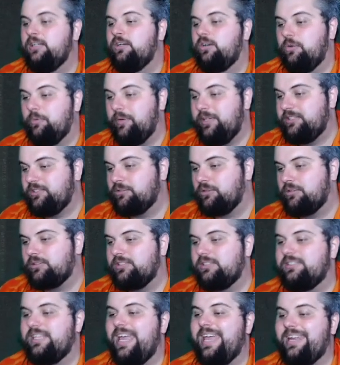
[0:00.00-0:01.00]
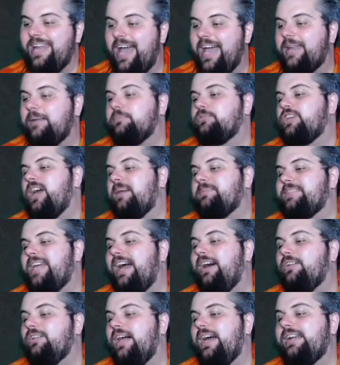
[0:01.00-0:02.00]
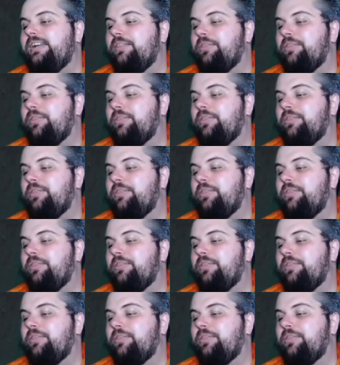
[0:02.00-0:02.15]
resources, and item drops outlined